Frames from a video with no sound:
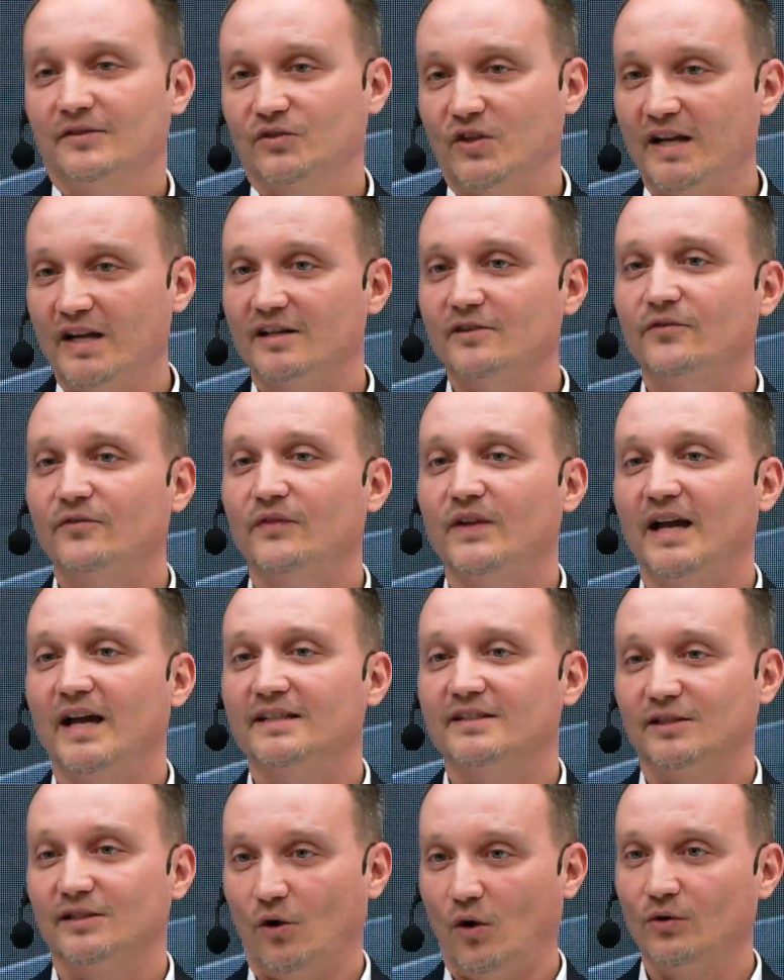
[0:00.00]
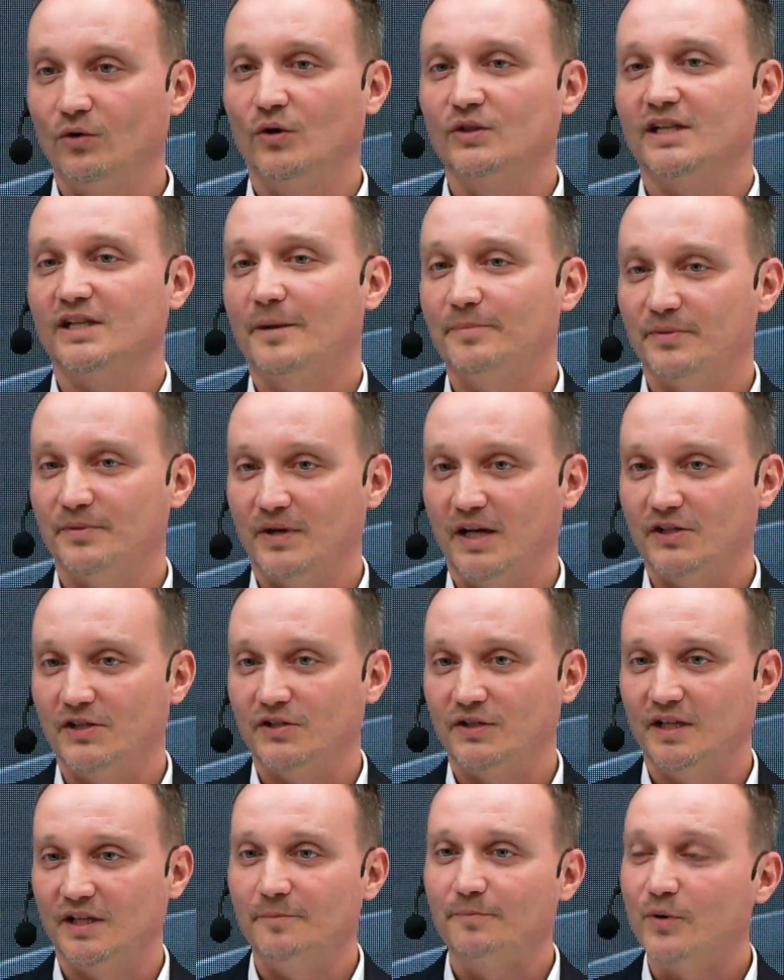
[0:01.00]
TENER Flex low noise
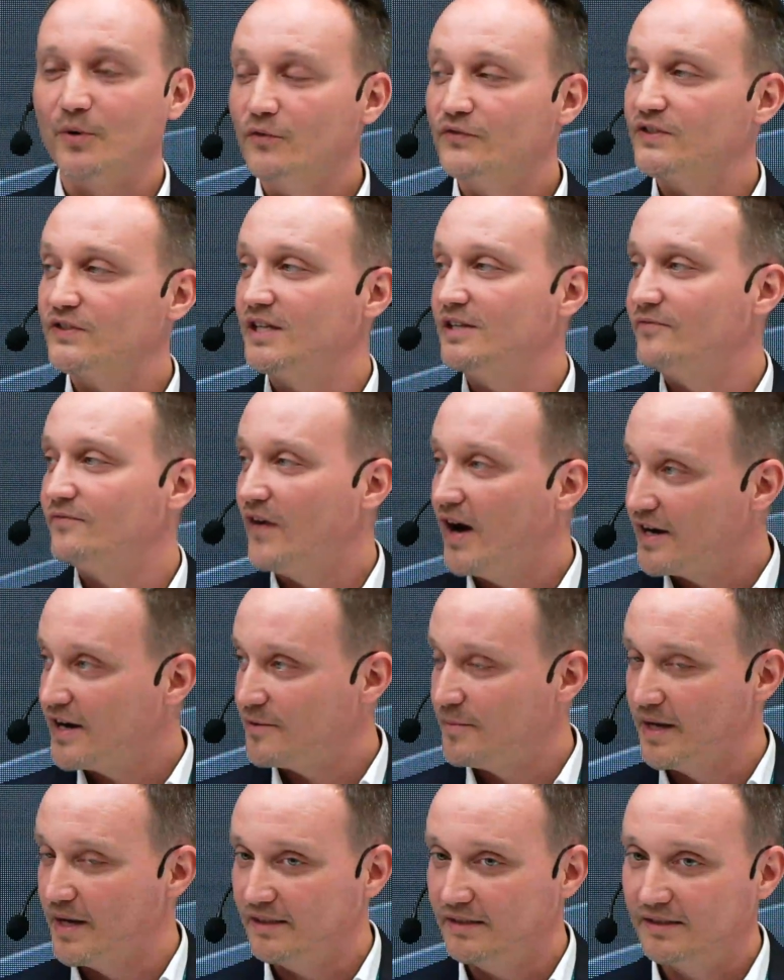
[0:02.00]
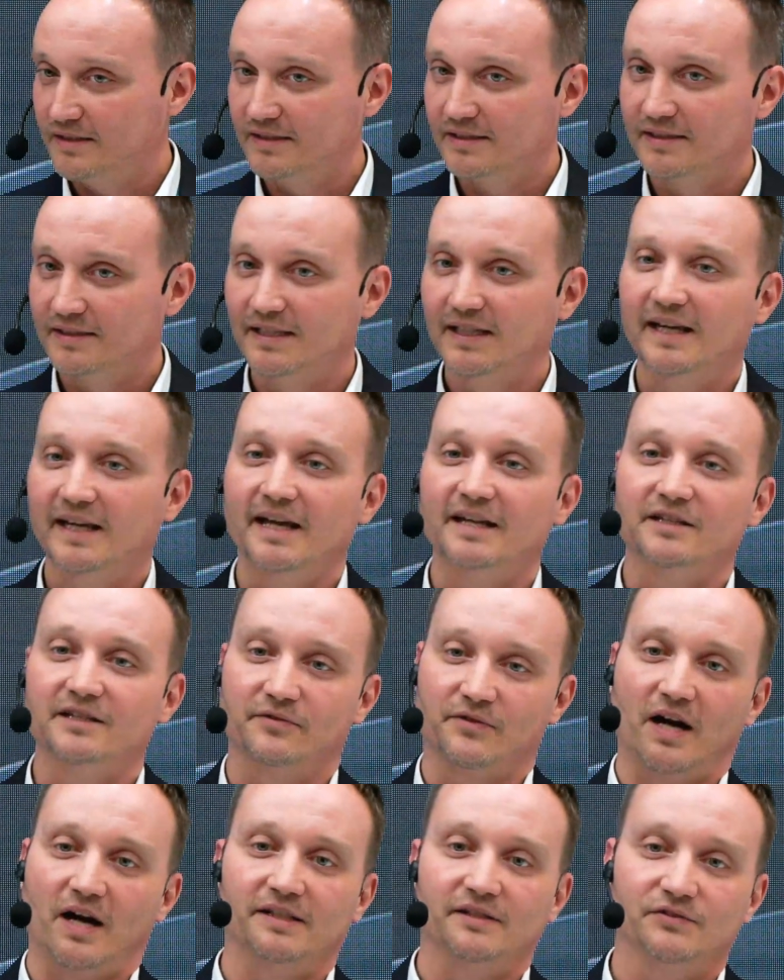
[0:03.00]
operation improves the environment in the
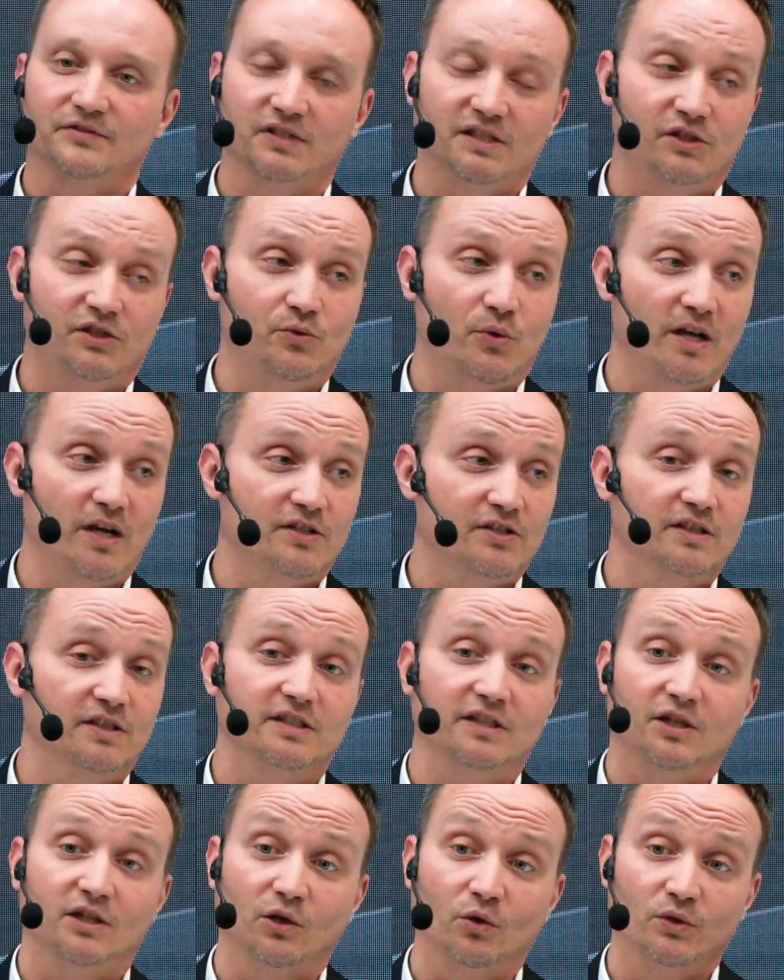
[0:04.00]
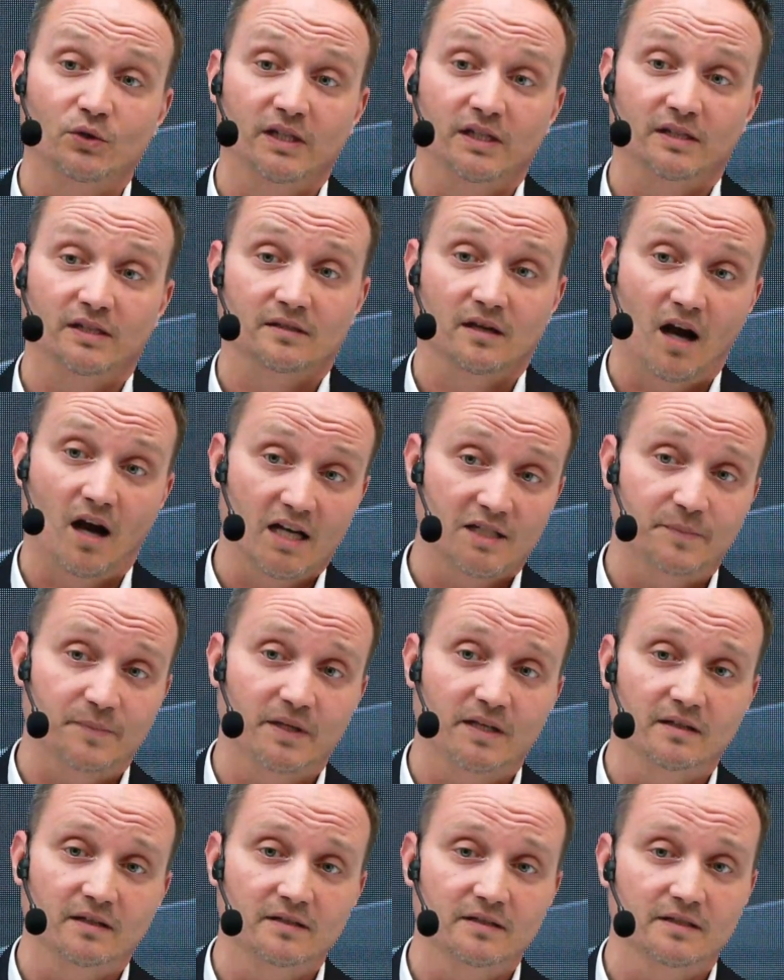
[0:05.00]
variety of situations including
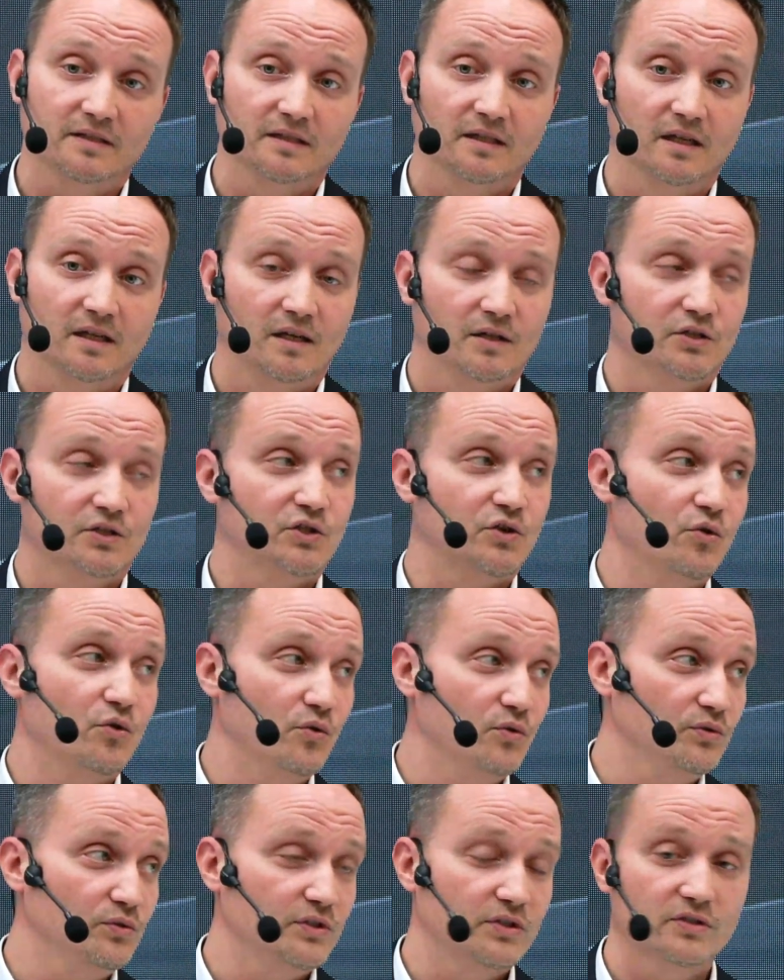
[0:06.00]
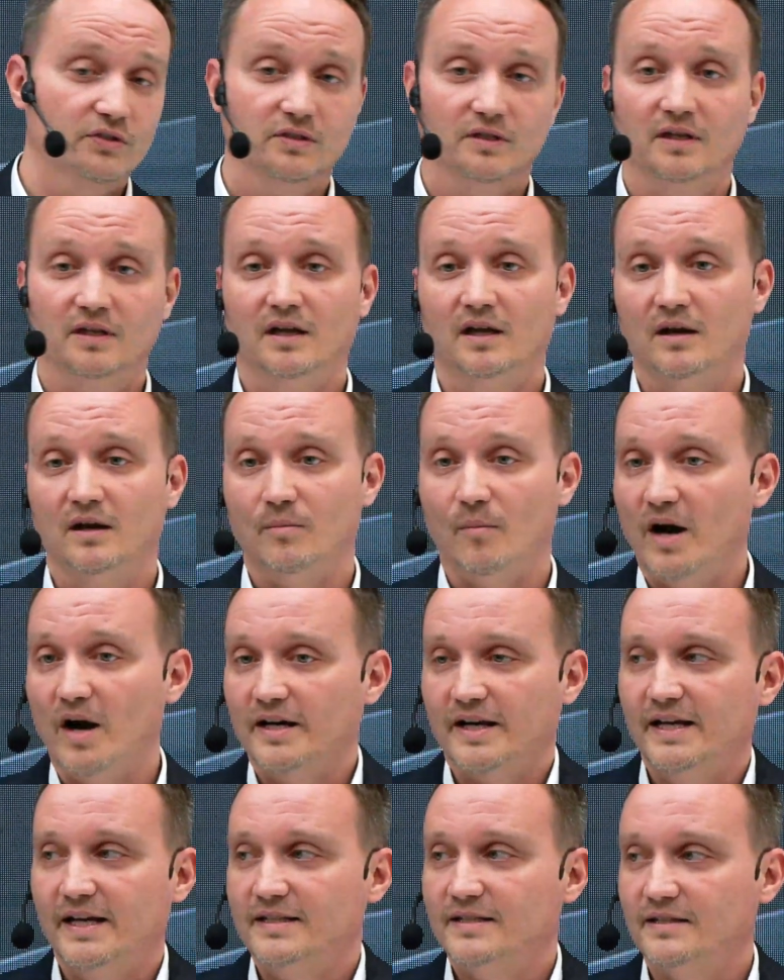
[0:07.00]
hospitals, schools,
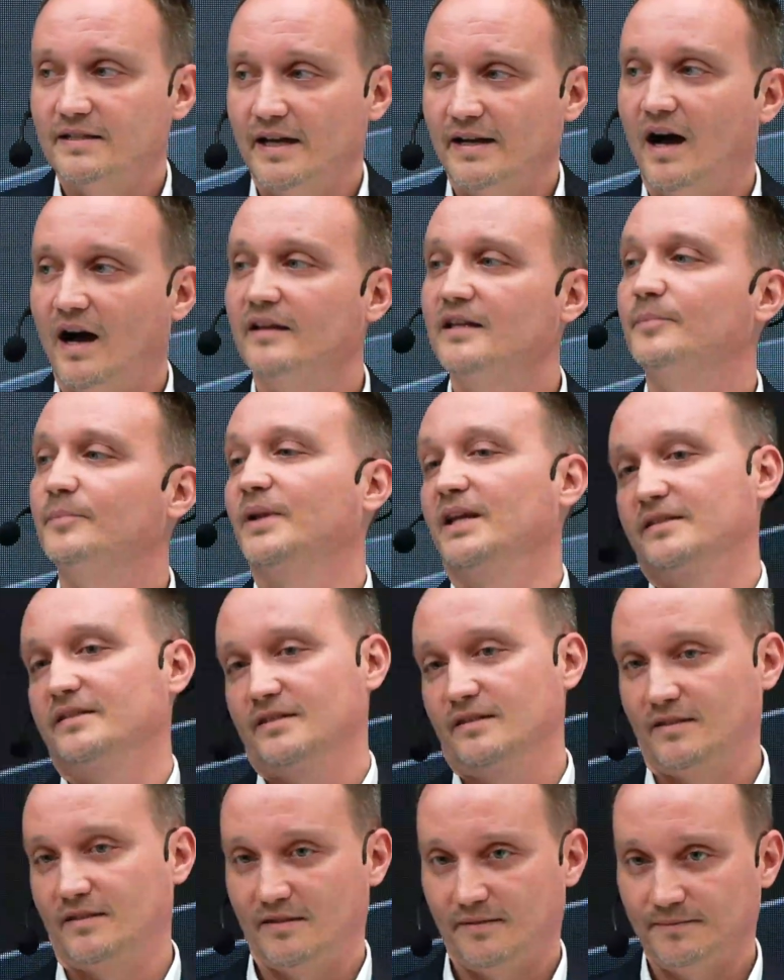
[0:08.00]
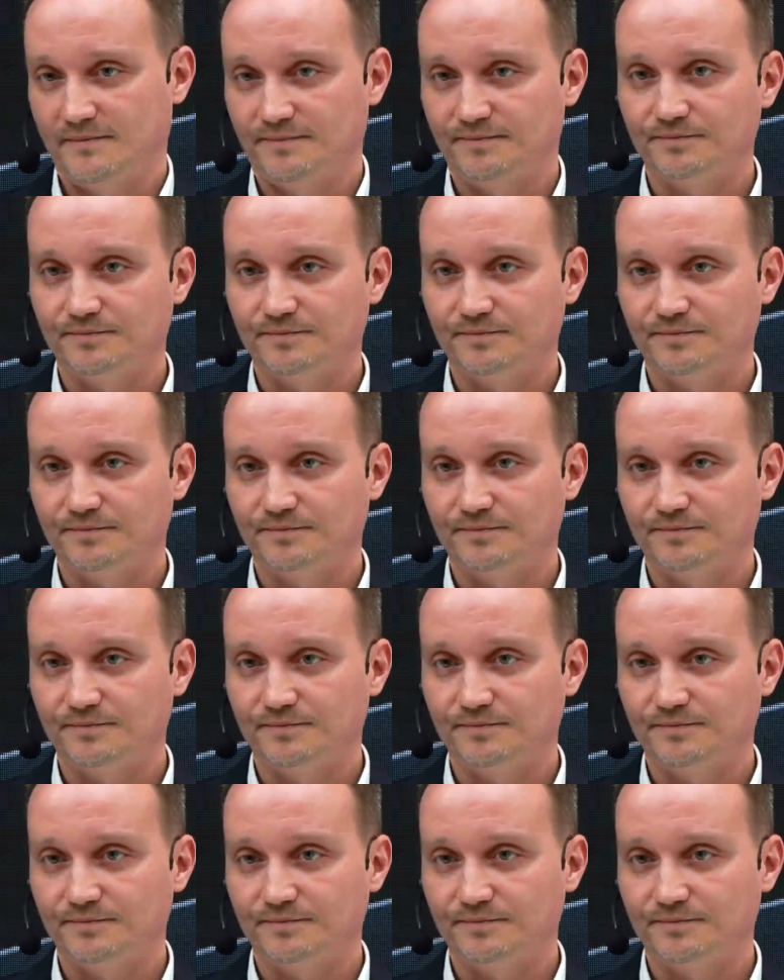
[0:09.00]
markets, and other places.